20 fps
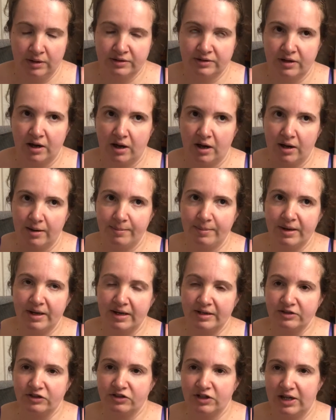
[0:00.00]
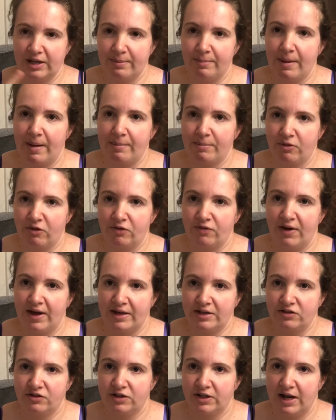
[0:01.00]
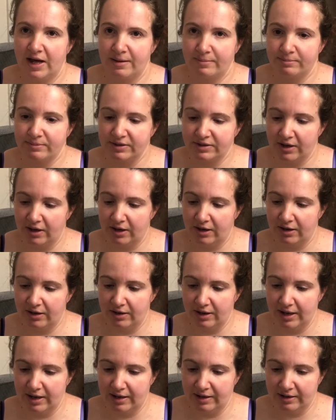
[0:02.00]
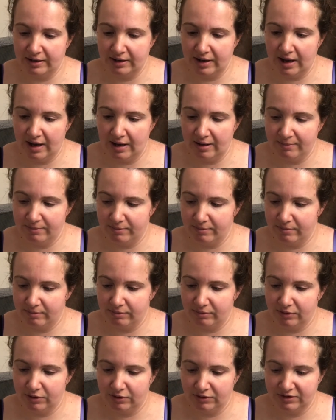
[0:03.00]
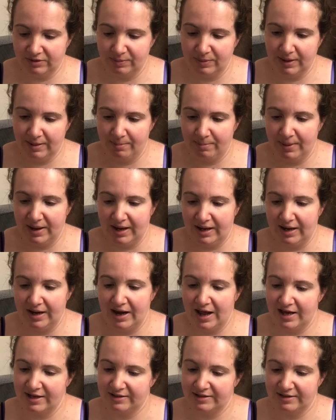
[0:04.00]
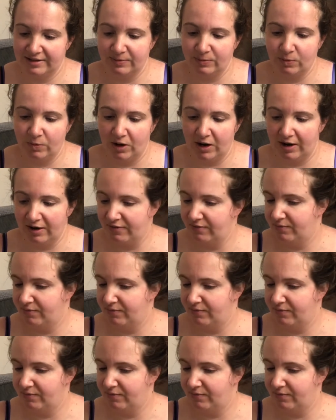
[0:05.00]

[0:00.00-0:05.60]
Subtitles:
So I'm actually a member of H&M, so it cost me a bit less than what